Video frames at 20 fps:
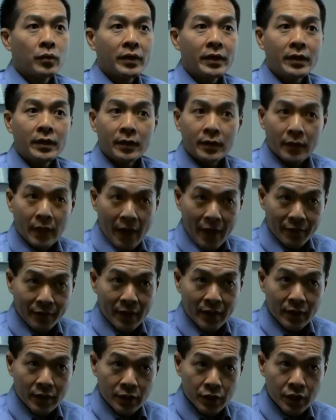we have
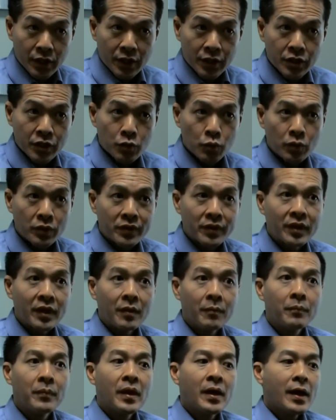that discussion with
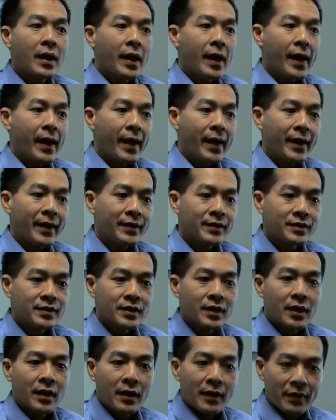them, and
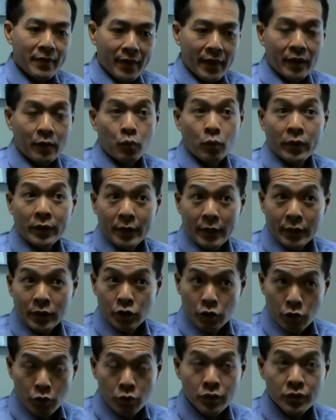then when they
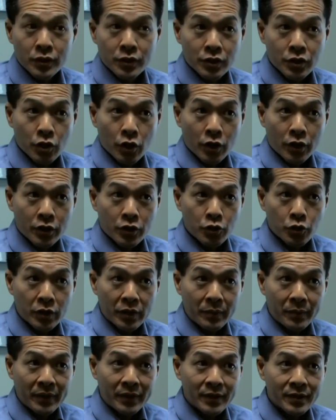choose to start
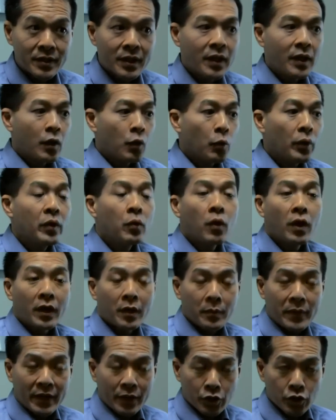treatment, we want to
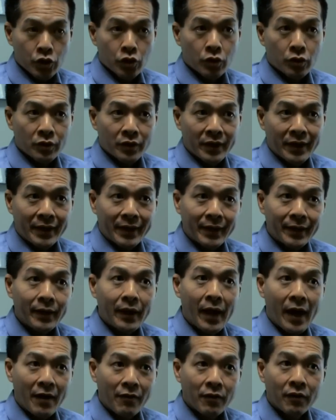make sure they
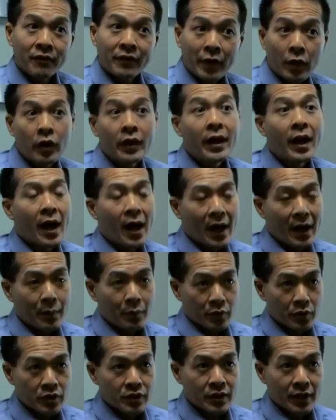have a very high
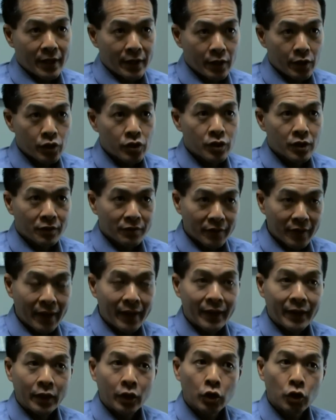percentage of
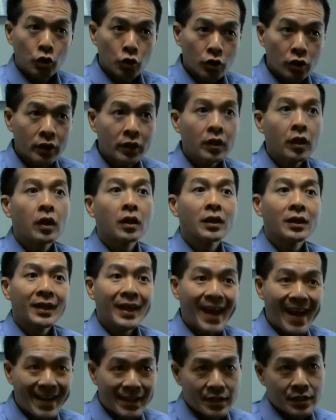getting good,
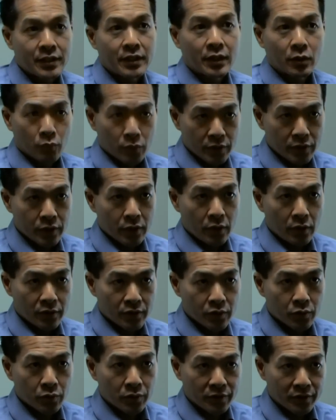lasting
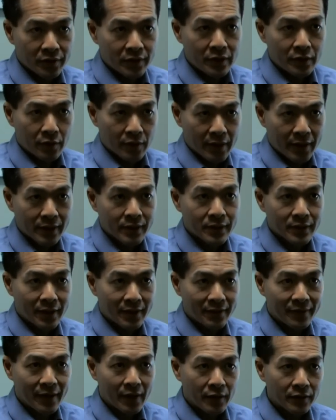results with DRX
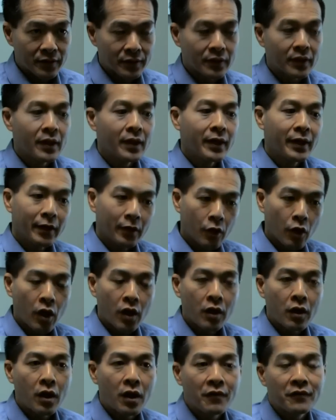9000. In
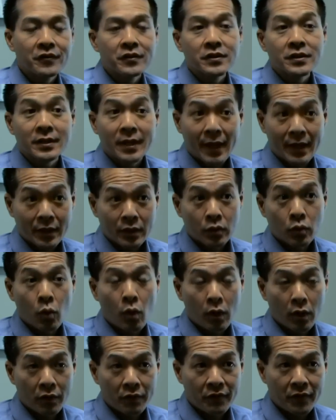our office, that
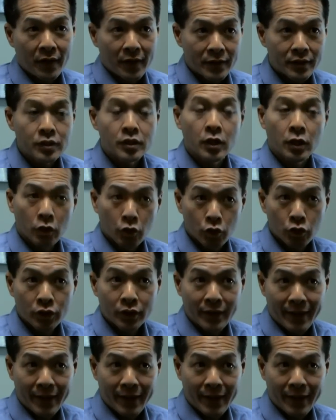qualifies a good